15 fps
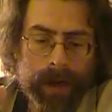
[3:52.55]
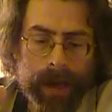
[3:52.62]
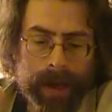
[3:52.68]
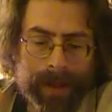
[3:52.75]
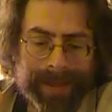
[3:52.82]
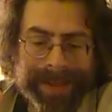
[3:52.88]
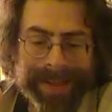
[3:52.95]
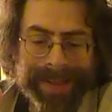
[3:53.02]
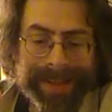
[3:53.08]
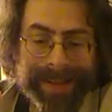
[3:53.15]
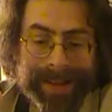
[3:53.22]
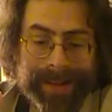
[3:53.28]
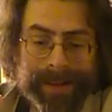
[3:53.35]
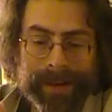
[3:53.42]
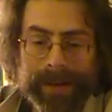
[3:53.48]
and
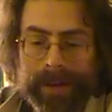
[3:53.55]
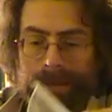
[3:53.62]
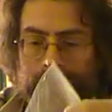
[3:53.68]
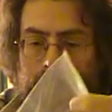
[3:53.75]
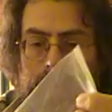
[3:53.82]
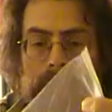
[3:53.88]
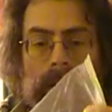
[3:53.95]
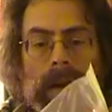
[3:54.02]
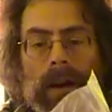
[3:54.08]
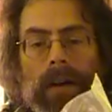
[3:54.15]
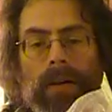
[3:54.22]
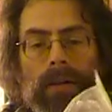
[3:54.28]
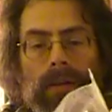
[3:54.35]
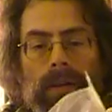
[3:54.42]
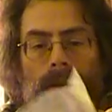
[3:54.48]
still, even
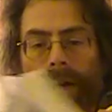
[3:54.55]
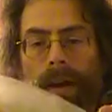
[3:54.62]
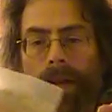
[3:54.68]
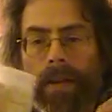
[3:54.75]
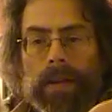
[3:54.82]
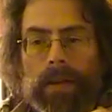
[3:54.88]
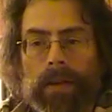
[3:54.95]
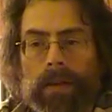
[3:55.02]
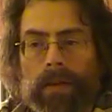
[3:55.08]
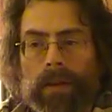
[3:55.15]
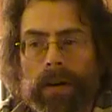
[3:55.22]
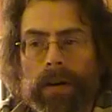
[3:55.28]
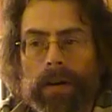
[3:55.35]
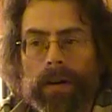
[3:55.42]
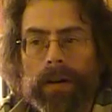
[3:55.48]
so, you got to still
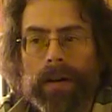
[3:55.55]
sort.